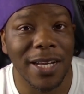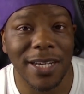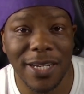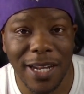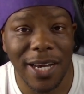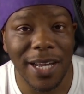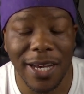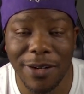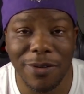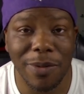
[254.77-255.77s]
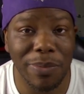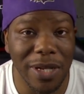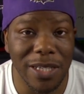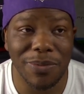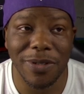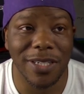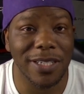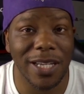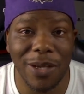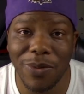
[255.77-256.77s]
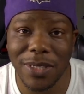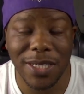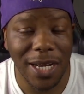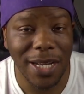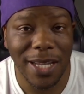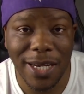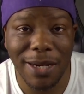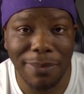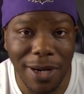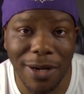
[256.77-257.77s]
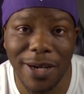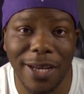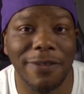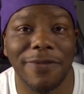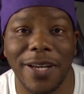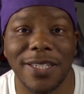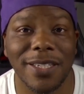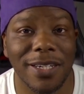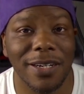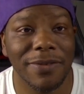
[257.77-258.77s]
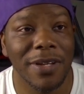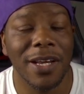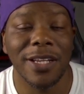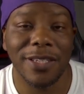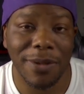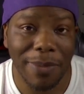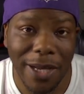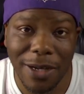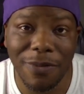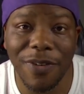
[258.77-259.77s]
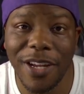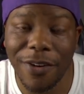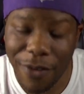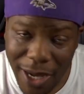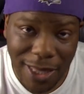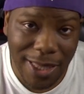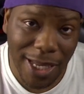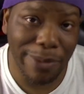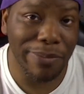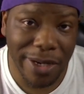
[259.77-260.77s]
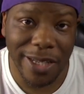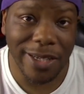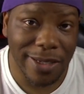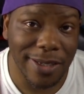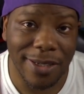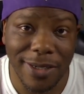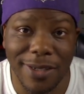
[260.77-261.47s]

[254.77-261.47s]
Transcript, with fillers: could not handle the blitz because he was not getting the ball out fast enough to make him regret that blitz.